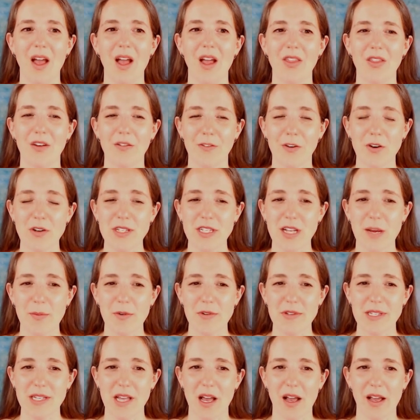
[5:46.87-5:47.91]
The first type of
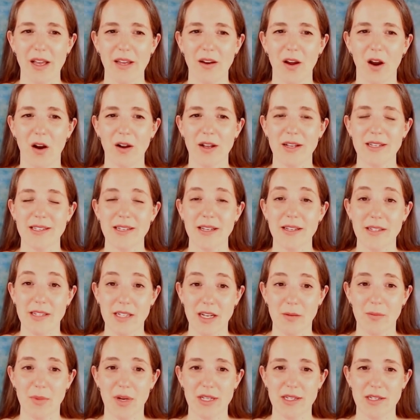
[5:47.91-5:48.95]
sign are
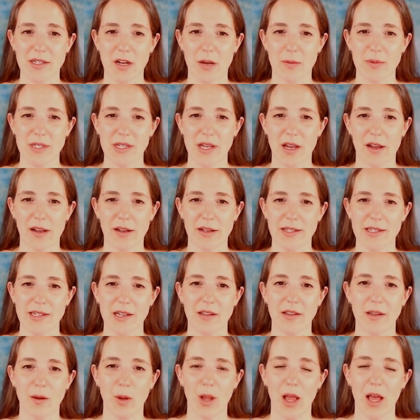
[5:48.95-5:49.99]
existing bus stop signs
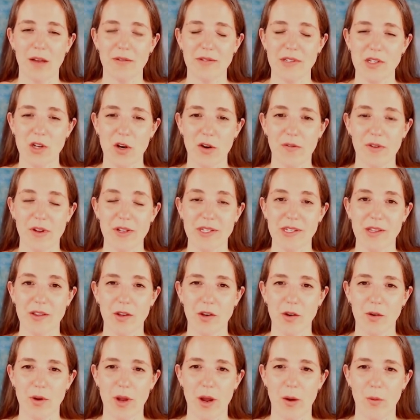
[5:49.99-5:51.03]
that will have service in the
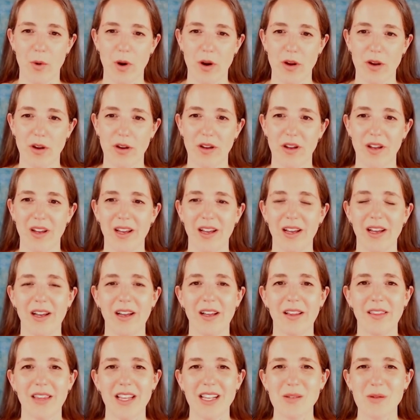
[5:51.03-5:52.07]
new network.
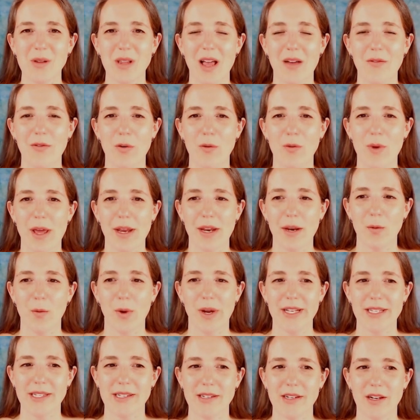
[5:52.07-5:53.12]
These will have a red and
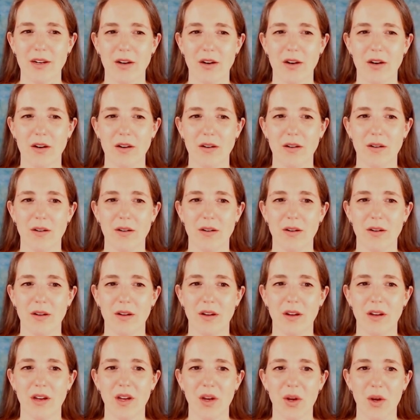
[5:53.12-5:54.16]
white sticker.
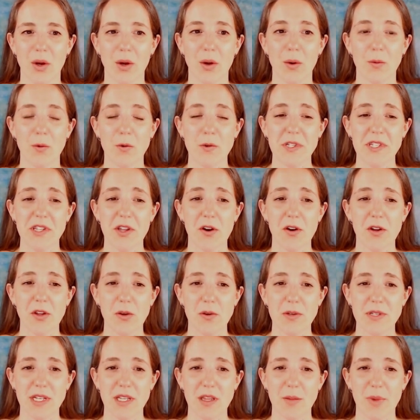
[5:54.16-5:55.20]
Routes that are
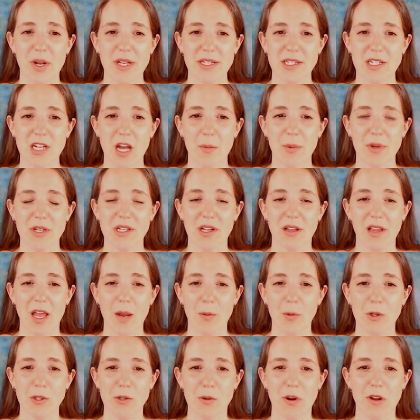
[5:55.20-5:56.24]
using the bus stop until
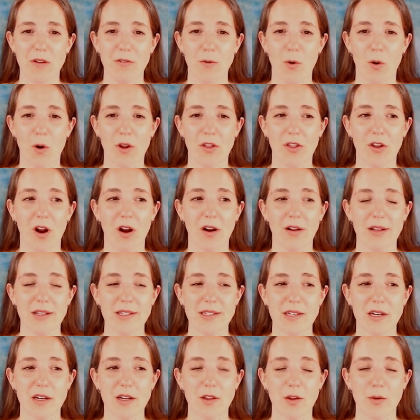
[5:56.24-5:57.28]
April 24th are
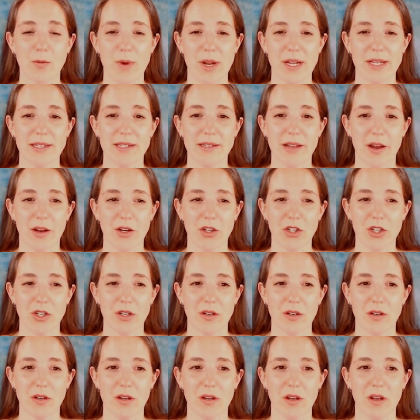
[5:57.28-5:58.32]
listed in the red section.
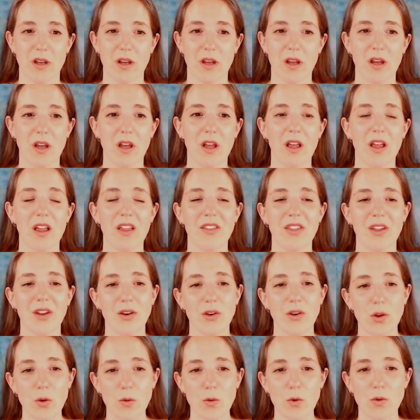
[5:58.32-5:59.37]
The
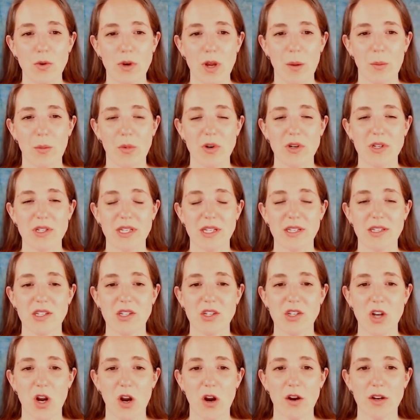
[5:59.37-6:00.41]
new route numbers that
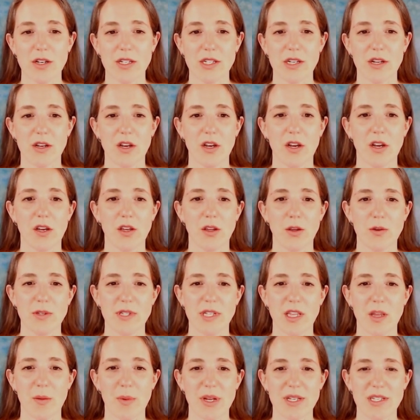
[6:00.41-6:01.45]
start
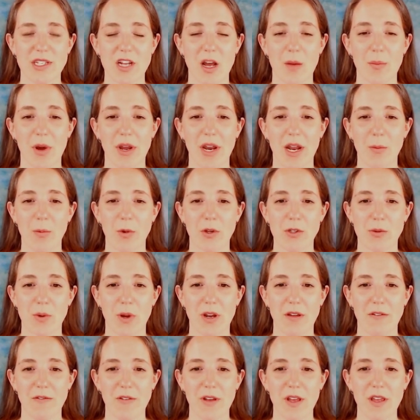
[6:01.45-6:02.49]
using the bus stop on April
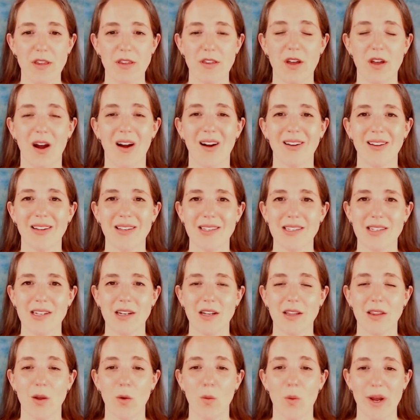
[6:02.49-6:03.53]
25th are listed
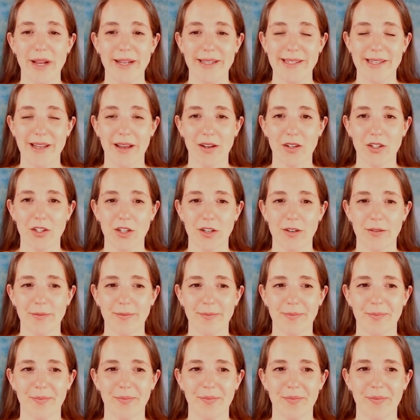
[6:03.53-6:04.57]
in the white section.
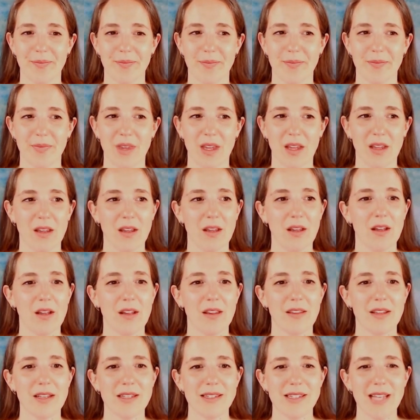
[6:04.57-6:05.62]

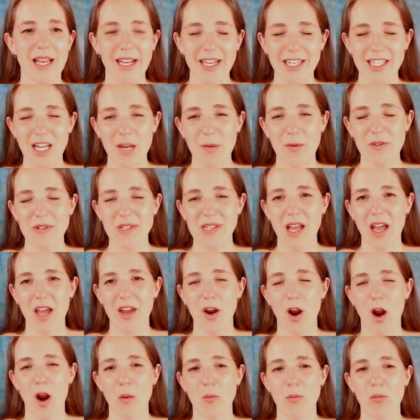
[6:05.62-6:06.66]
The second type of sign
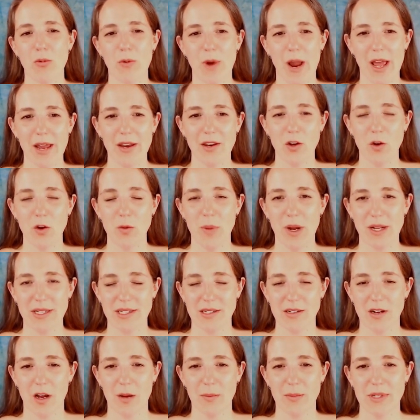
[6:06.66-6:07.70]
are brand new bus
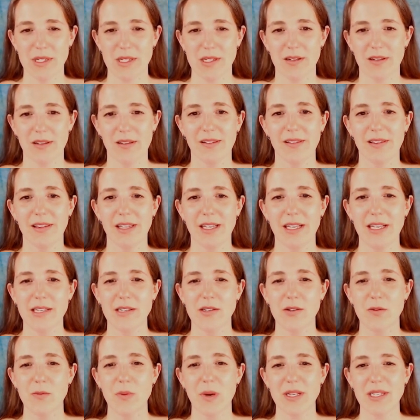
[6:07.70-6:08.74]
stops. These
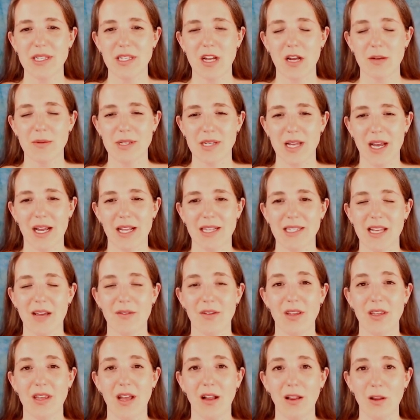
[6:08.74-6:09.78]
new bus stop signs have a
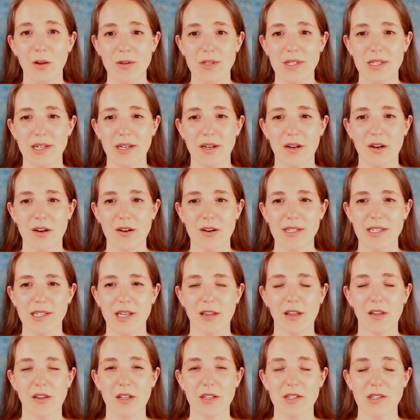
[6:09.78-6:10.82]
yellow sticker saying
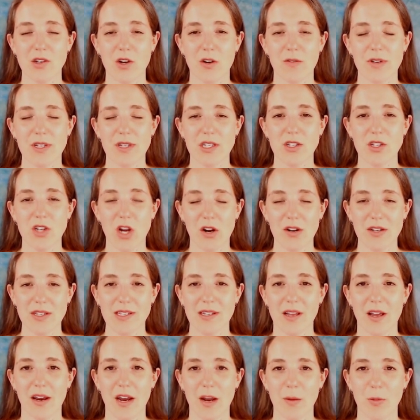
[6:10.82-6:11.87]
that the service starts
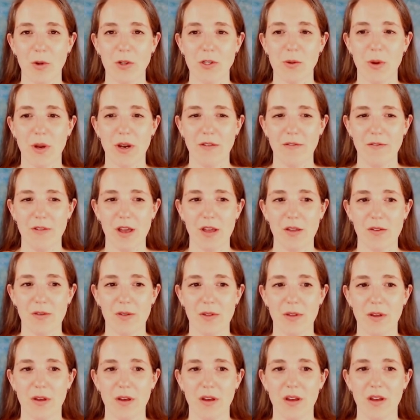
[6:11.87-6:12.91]
on April 25th.
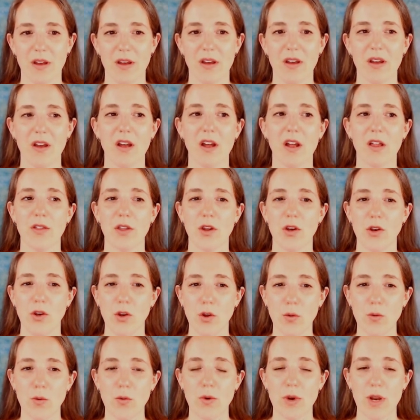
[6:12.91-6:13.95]
The
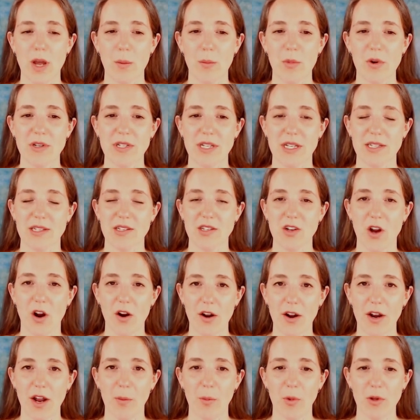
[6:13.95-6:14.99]
new route numbers that start
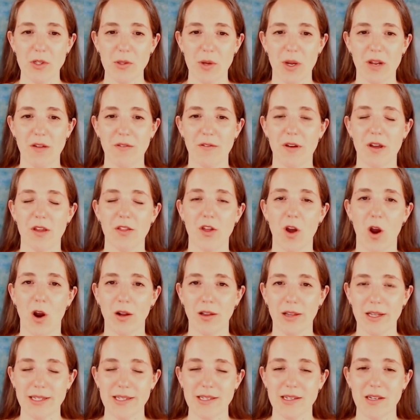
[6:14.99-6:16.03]
on April 25th are
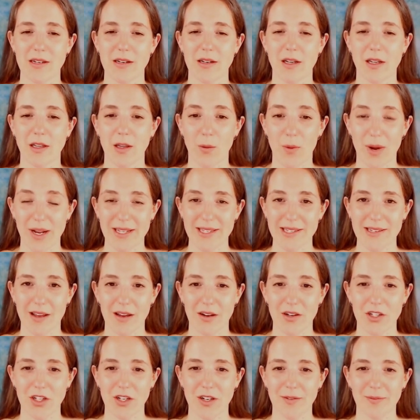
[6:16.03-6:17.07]
listed in the white
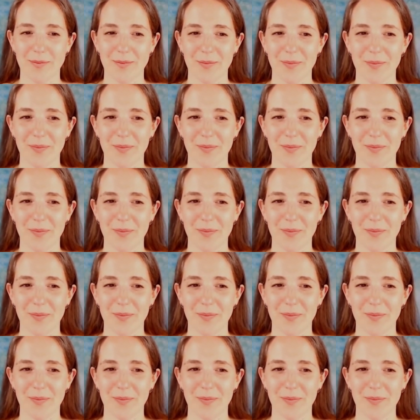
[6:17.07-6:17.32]
section.